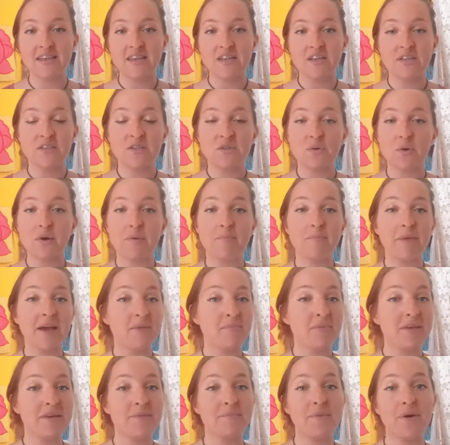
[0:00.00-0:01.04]
So it might
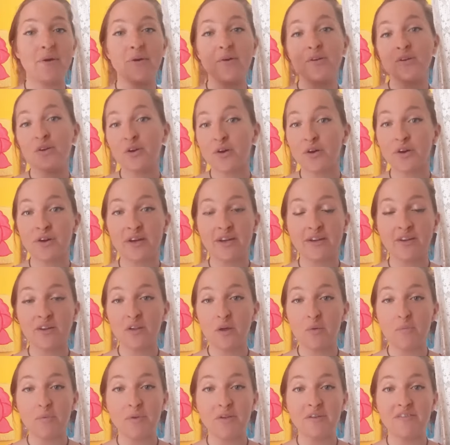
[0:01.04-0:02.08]
be about current
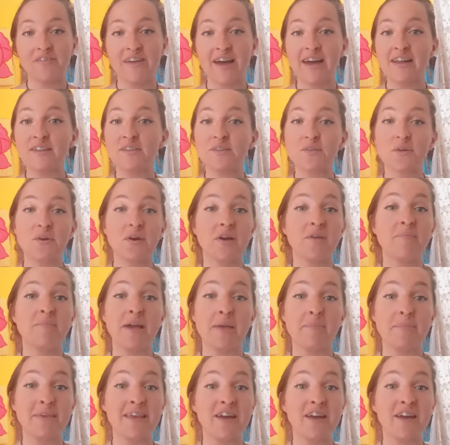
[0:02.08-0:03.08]
global events or it might be a